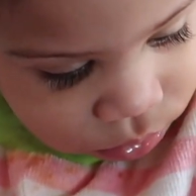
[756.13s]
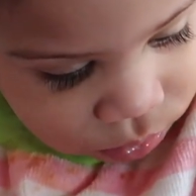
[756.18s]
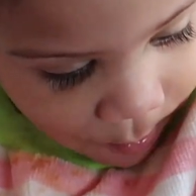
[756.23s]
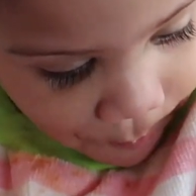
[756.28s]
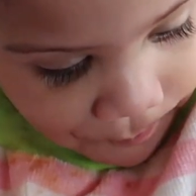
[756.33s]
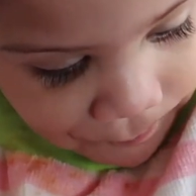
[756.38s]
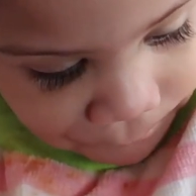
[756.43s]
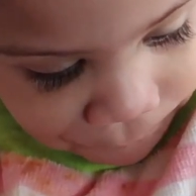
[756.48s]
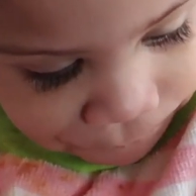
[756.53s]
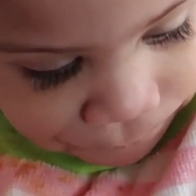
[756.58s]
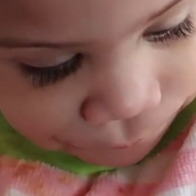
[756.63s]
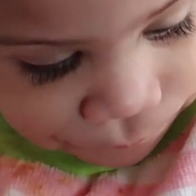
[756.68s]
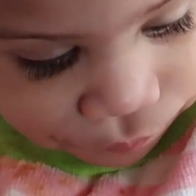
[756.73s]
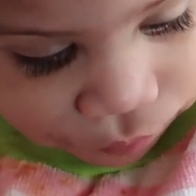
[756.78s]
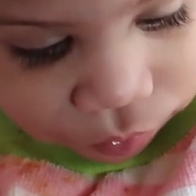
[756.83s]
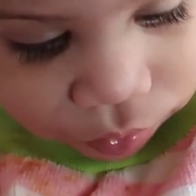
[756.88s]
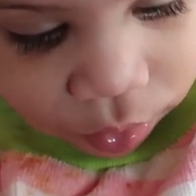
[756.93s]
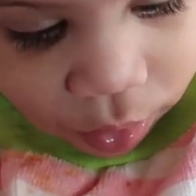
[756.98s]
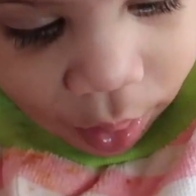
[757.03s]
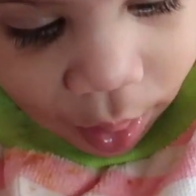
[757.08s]
See, you already
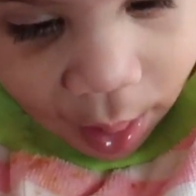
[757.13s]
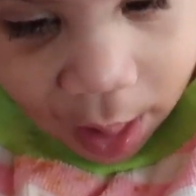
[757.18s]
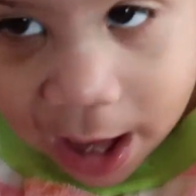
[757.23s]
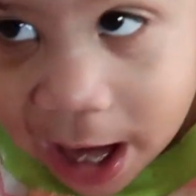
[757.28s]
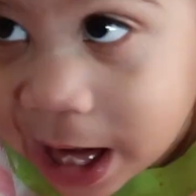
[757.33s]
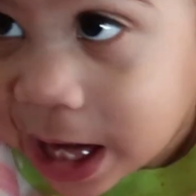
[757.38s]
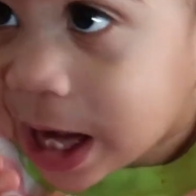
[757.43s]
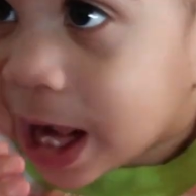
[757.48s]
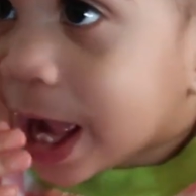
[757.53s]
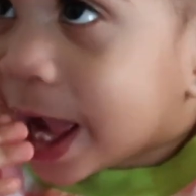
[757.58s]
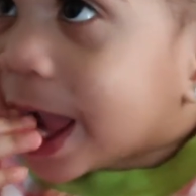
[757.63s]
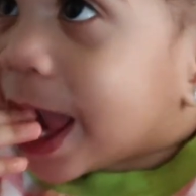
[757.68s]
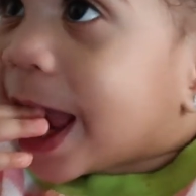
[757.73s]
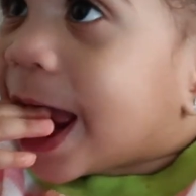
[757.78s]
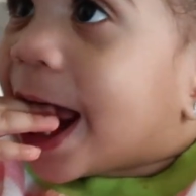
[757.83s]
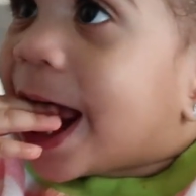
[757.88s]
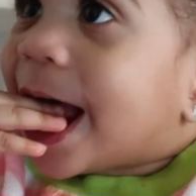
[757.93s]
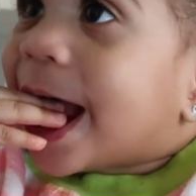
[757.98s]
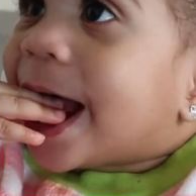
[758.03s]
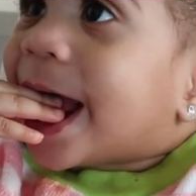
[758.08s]
got one, baby.
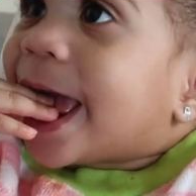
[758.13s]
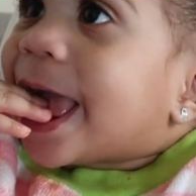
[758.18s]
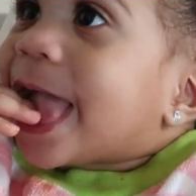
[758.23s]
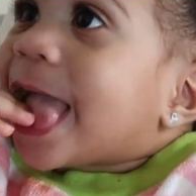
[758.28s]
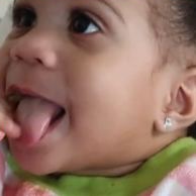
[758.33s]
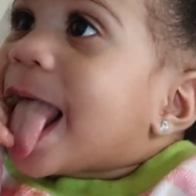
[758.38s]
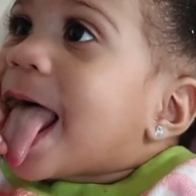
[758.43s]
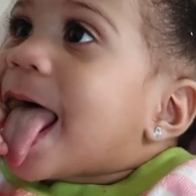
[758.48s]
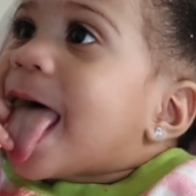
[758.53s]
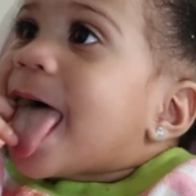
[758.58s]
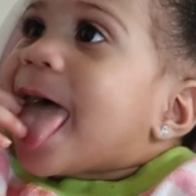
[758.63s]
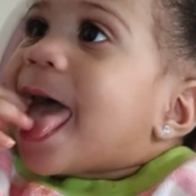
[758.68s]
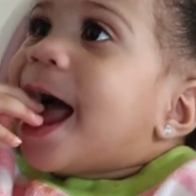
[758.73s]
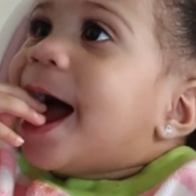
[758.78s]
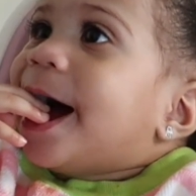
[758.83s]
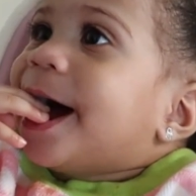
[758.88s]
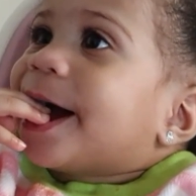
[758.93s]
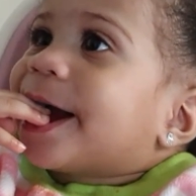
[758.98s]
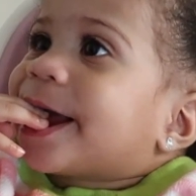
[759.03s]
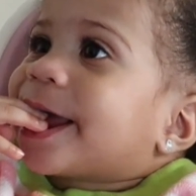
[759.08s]
Oh.
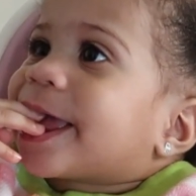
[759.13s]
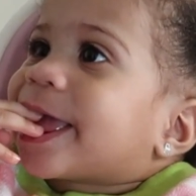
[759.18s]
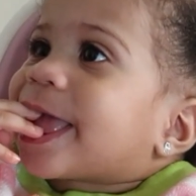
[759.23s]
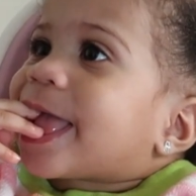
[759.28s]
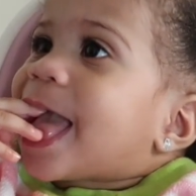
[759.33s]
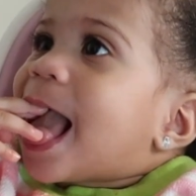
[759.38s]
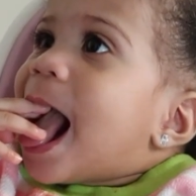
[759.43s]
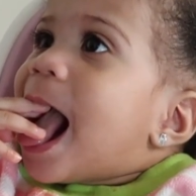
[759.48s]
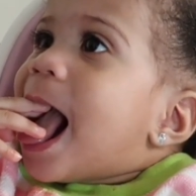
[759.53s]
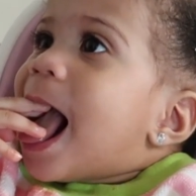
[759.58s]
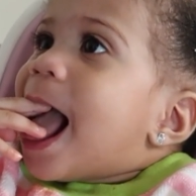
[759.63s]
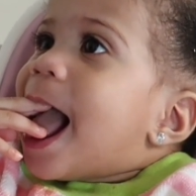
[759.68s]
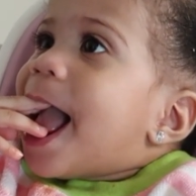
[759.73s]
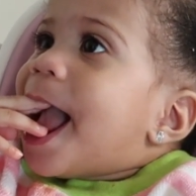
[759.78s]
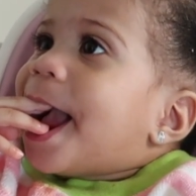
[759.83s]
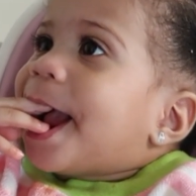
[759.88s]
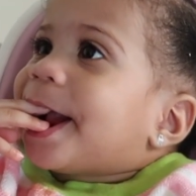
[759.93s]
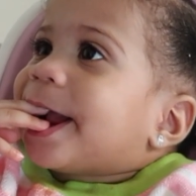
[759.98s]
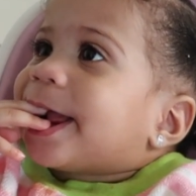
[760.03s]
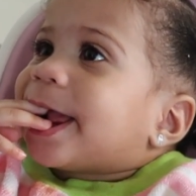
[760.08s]

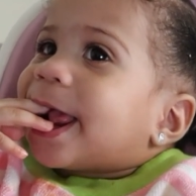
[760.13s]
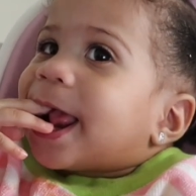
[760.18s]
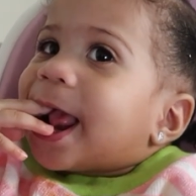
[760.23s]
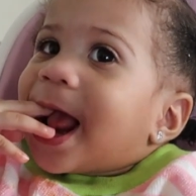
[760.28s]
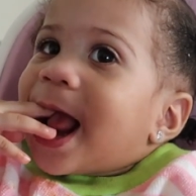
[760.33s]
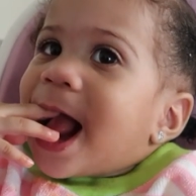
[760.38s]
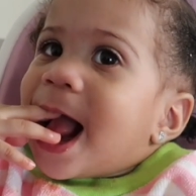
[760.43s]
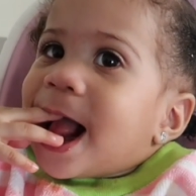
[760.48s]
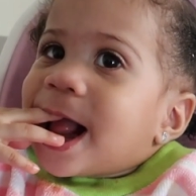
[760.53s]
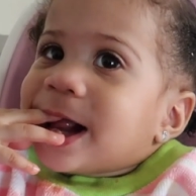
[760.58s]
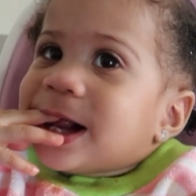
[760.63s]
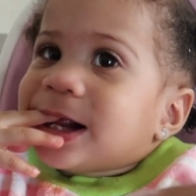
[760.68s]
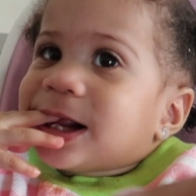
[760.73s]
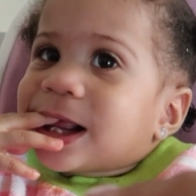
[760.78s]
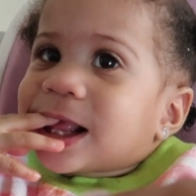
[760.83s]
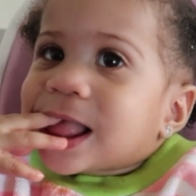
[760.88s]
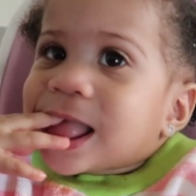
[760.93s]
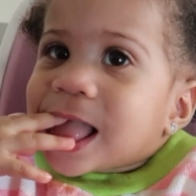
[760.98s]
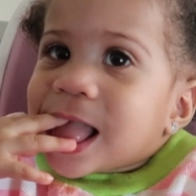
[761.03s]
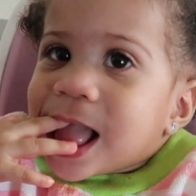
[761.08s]
Careful with all
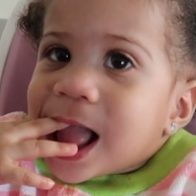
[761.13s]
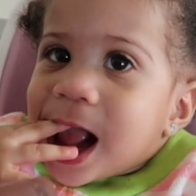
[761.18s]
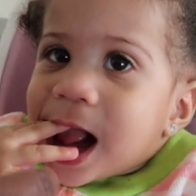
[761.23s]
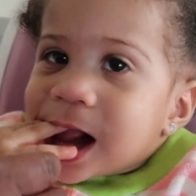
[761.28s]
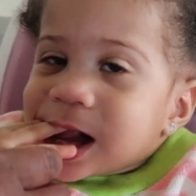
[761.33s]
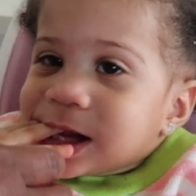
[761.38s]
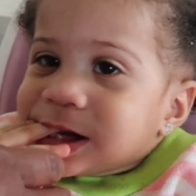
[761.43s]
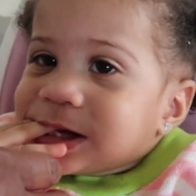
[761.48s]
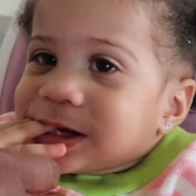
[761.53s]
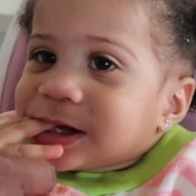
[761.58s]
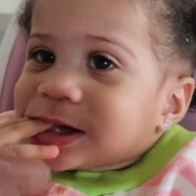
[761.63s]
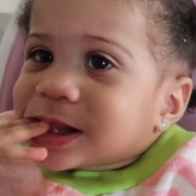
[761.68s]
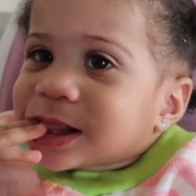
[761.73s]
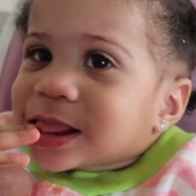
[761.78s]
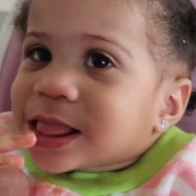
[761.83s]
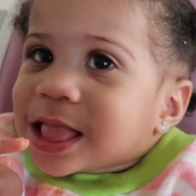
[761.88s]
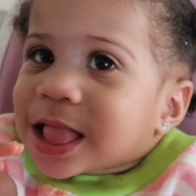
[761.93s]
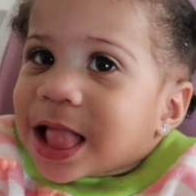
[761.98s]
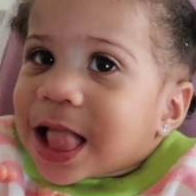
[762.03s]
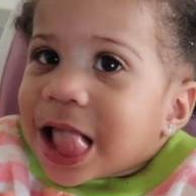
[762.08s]
that tongue. Journey,
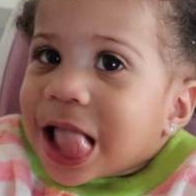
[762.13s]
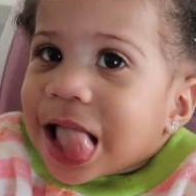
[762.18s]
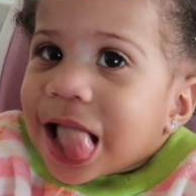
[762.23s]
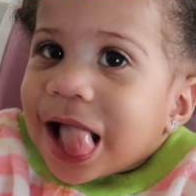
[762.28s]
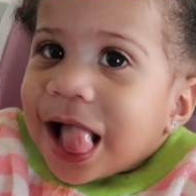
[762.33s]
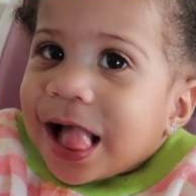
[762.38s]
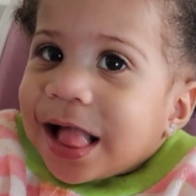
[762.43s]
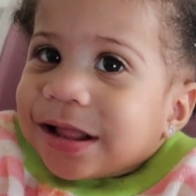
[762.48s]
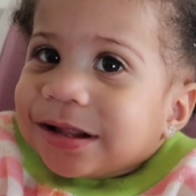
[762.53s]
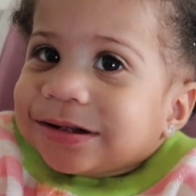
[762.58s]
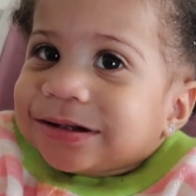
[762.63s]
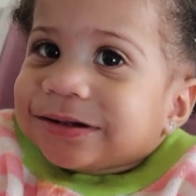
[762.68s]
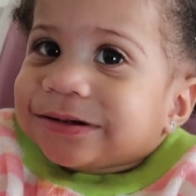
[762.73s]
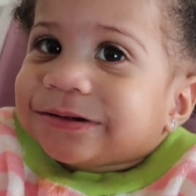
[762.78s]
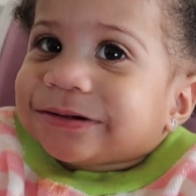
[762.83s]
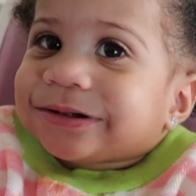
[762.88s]
you make me nervous.